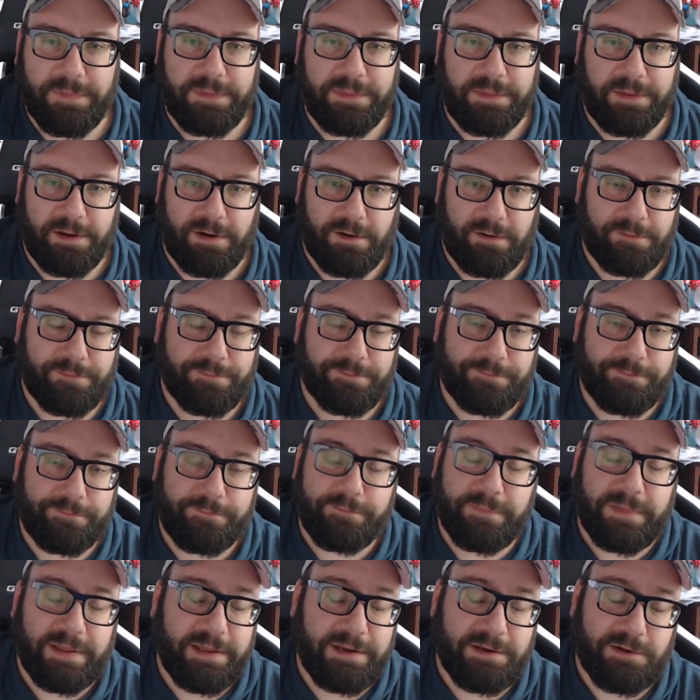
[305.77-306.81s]
They're
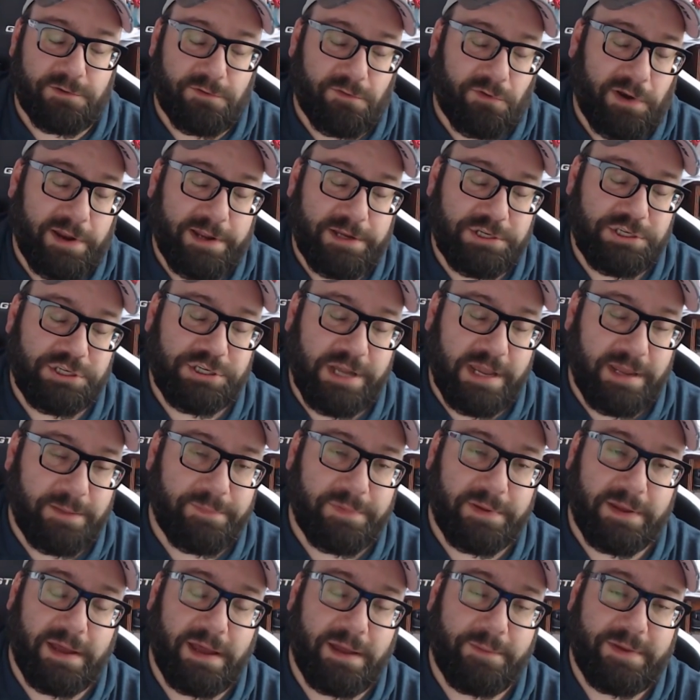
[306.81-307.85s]
in great shape
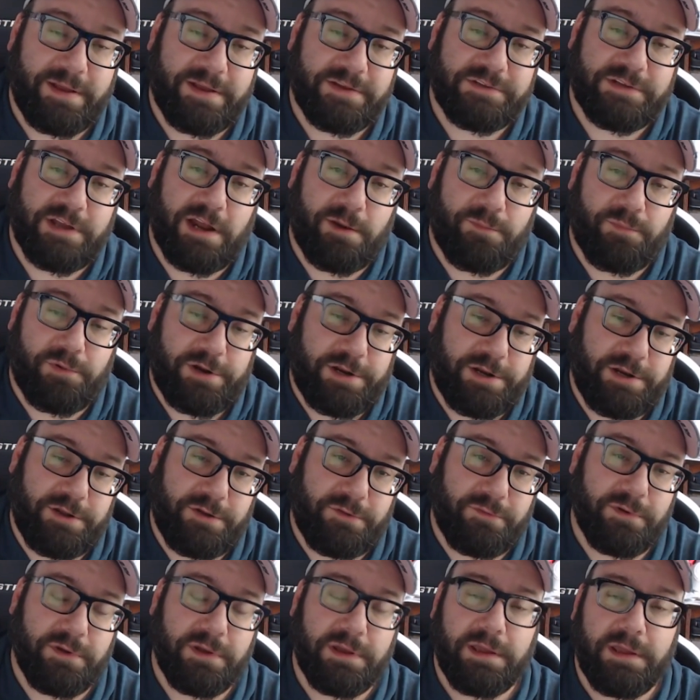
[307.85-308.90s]
because they are pretty new.